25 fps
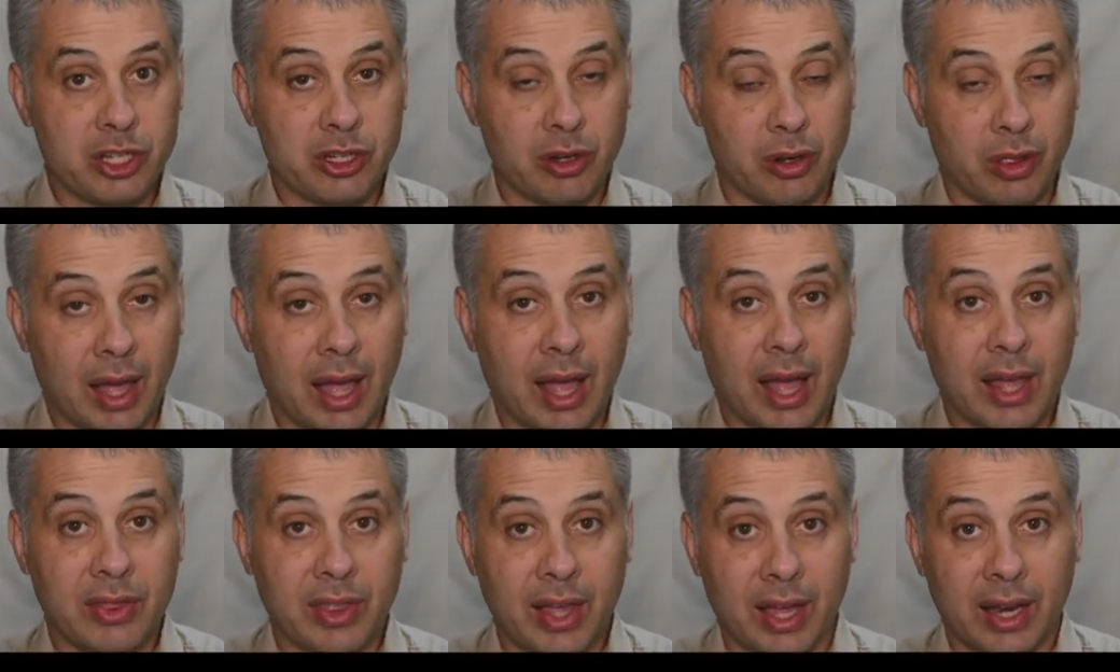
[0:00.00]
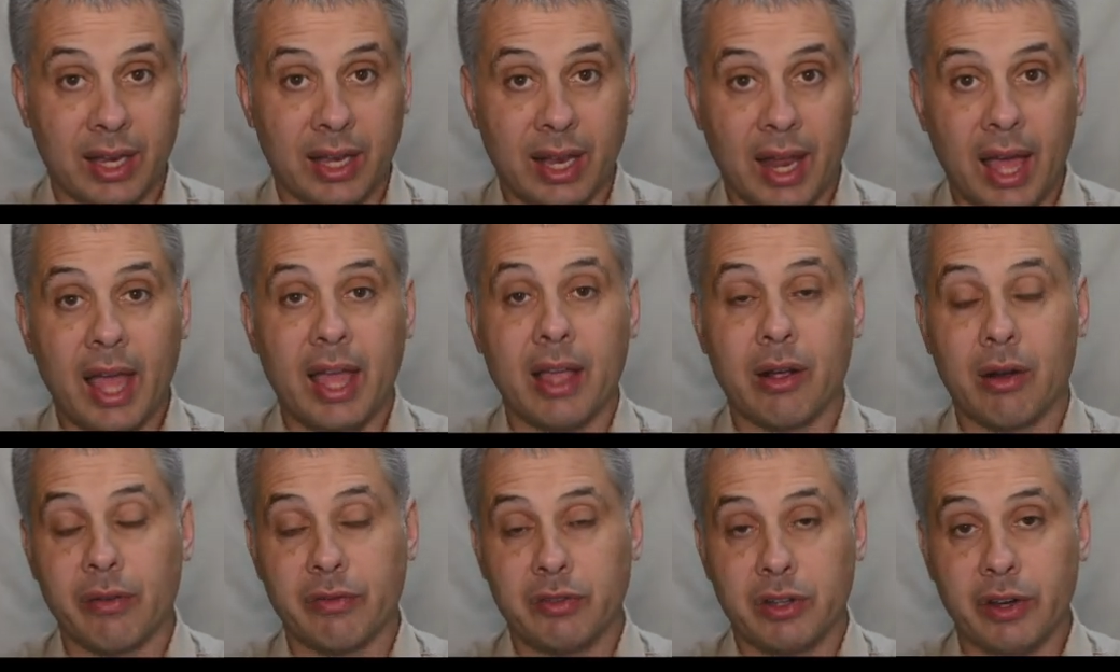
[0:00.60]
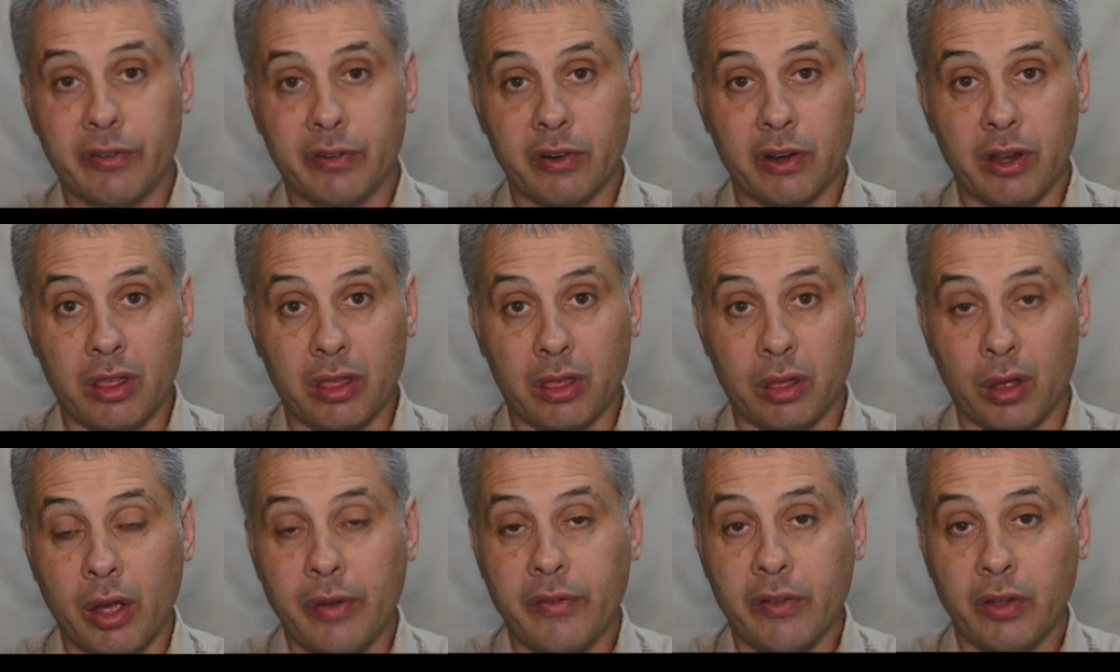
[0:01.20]
at that layer of different
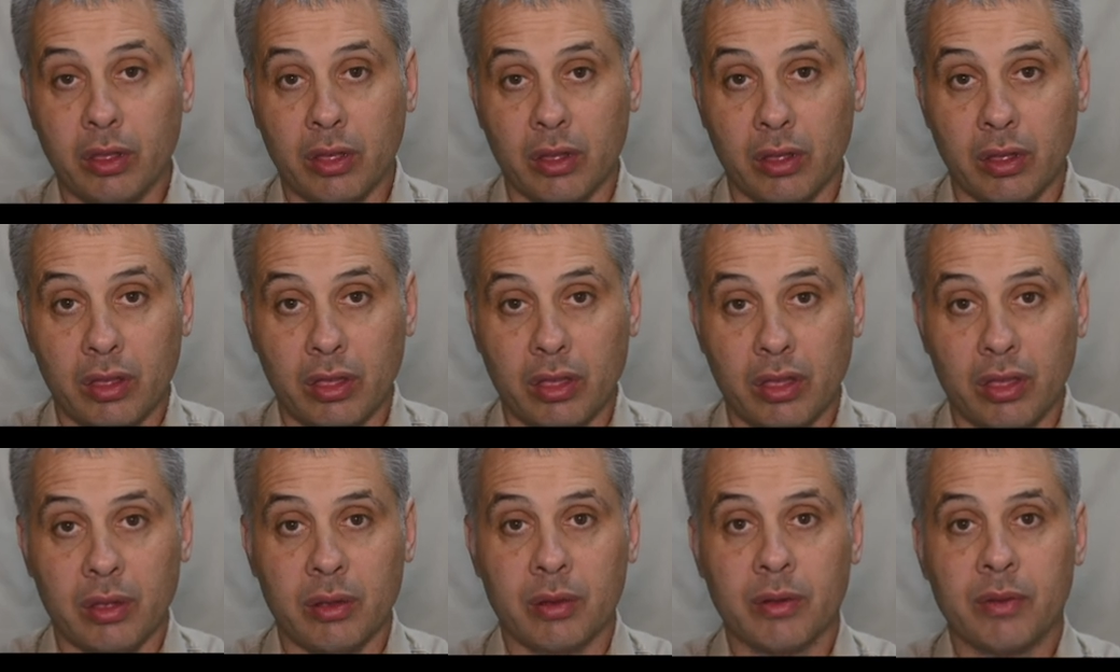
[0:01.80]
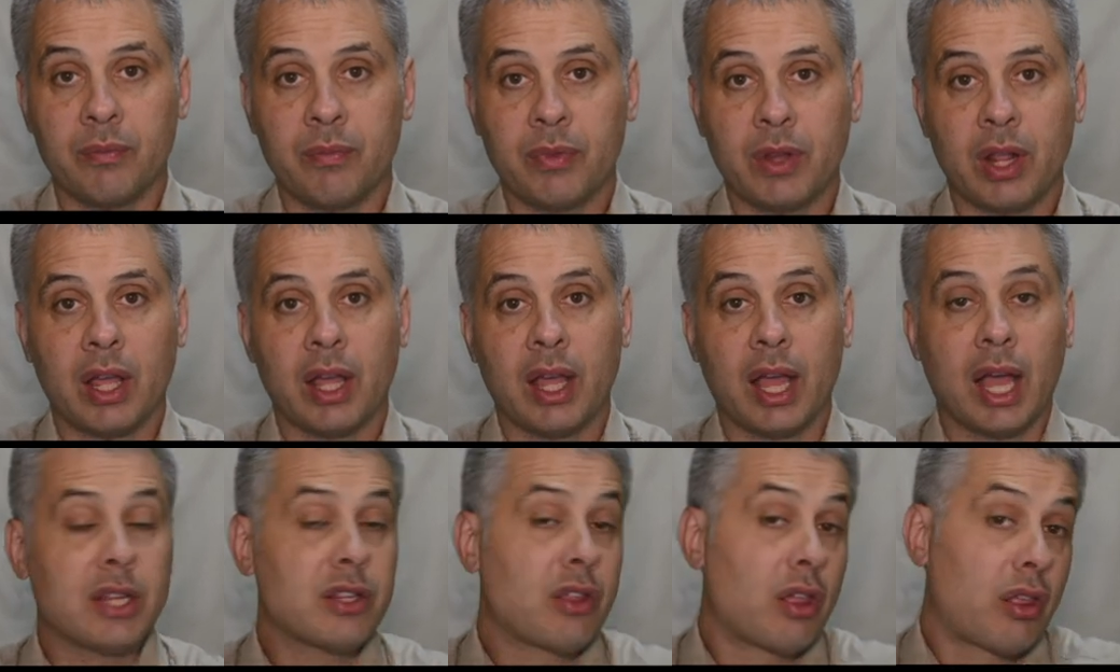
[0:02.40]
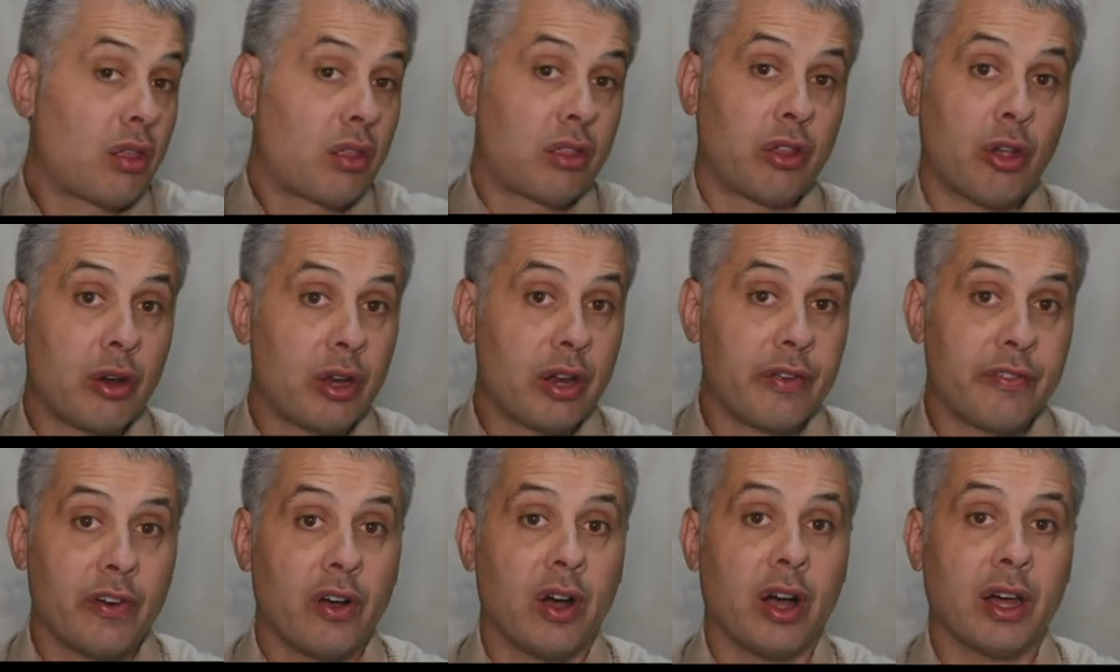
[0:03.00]
services. And this is totally
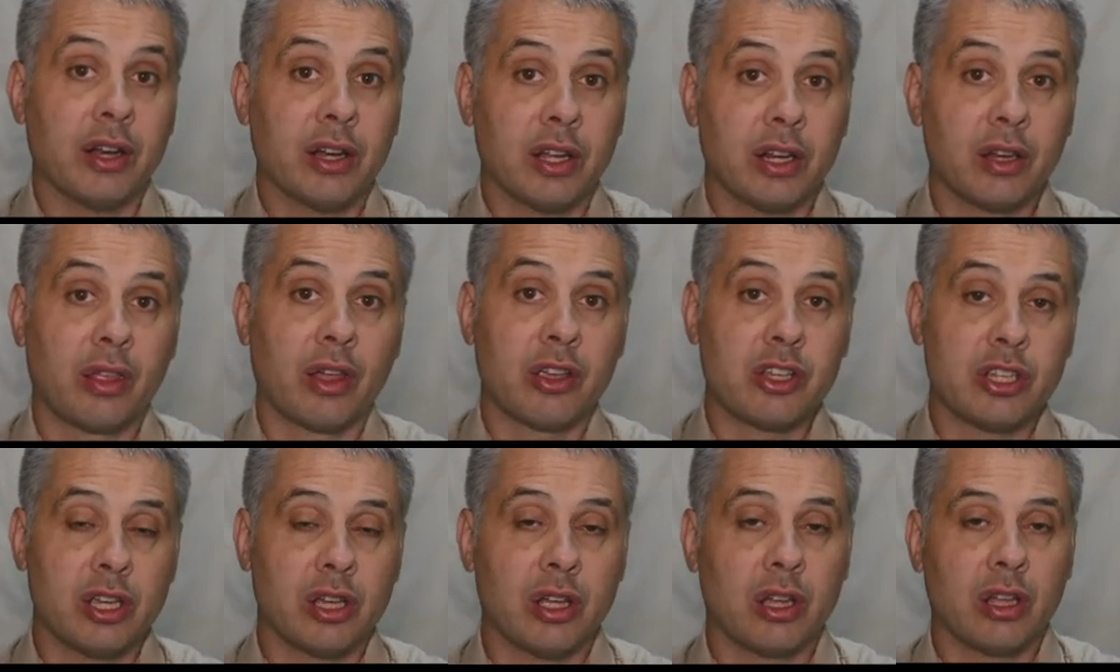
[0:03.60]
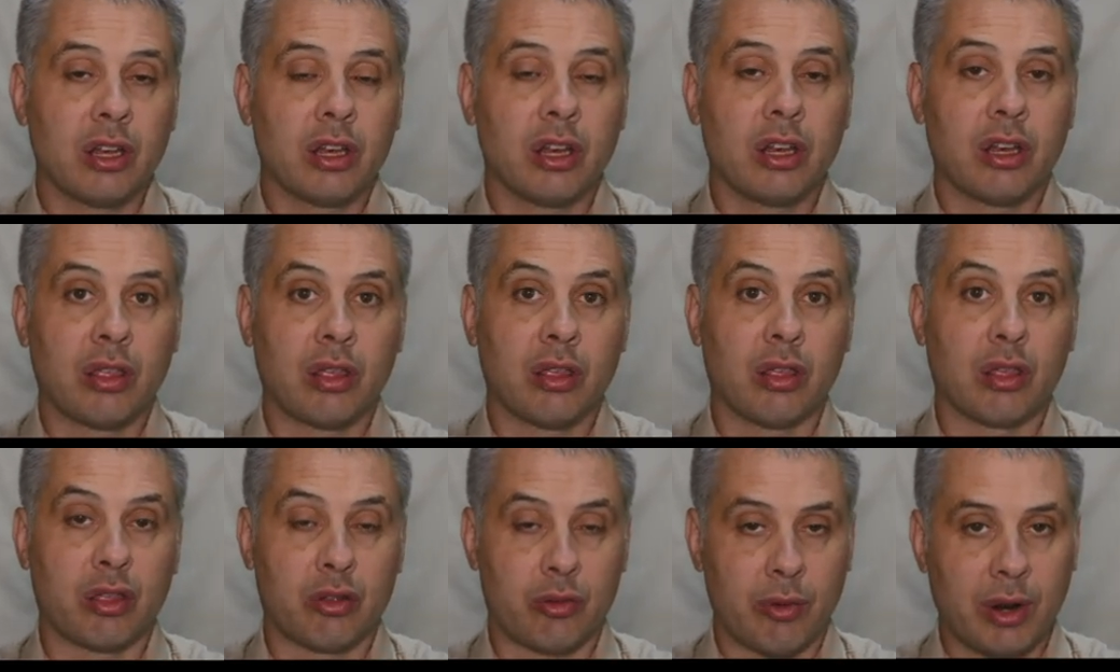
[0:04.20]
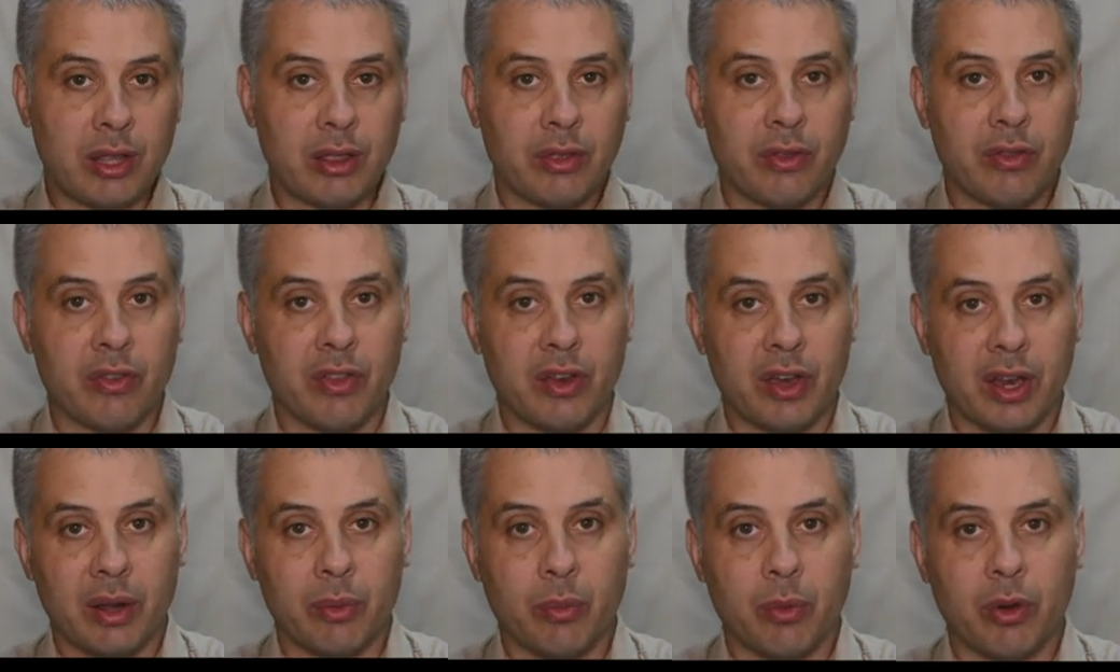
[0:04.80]
fine. It's actually, it's the strength of the
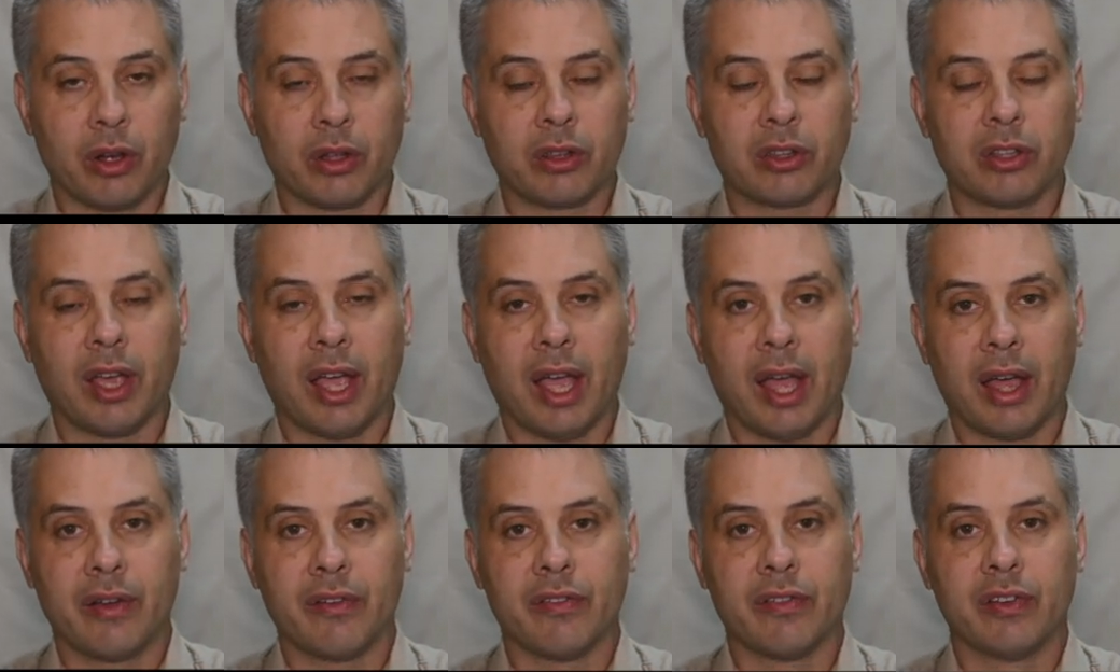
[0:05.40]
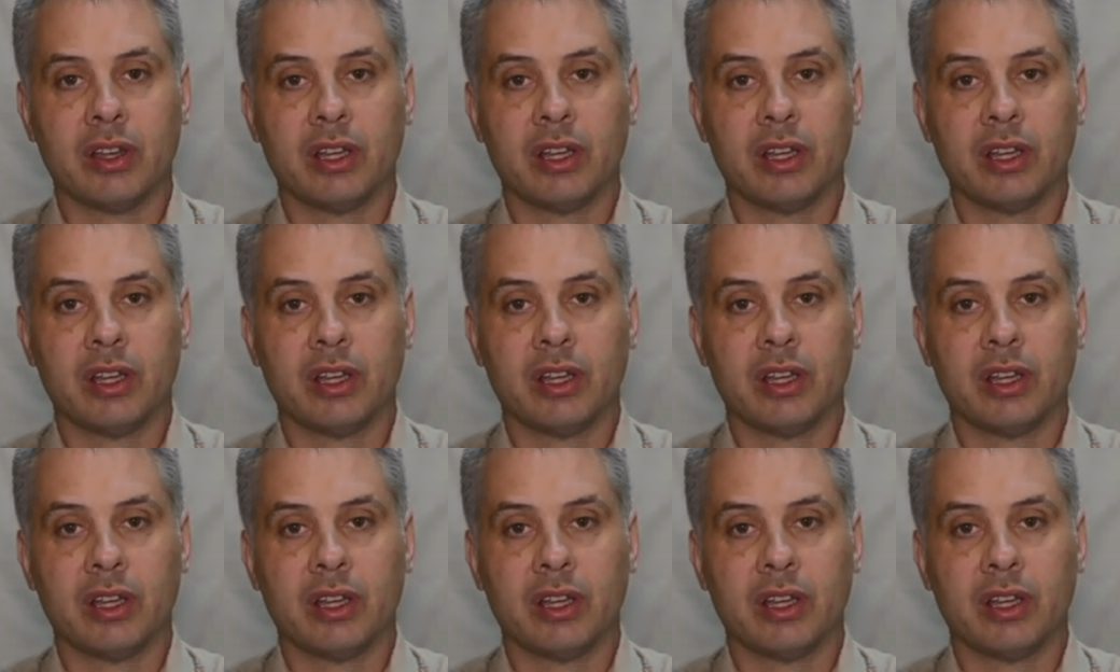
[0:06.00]
network to have